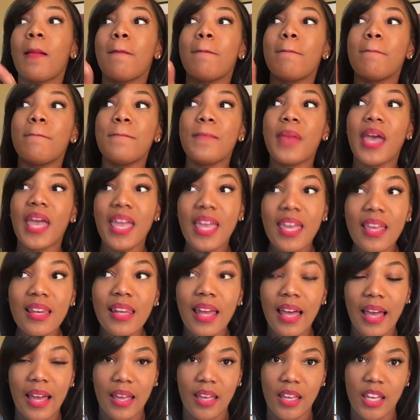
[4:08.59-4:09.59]

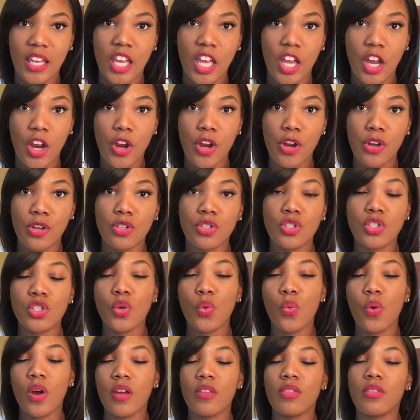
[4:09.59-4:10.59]
mainline carriers to
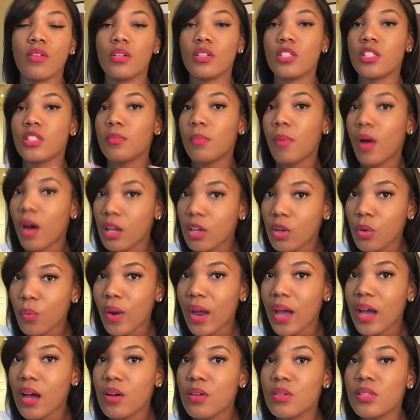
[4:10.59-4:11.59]
work their smaller
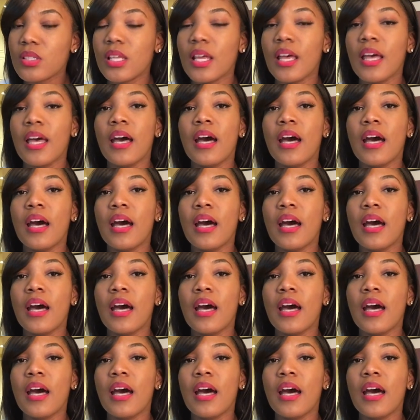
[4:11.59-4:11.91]
routes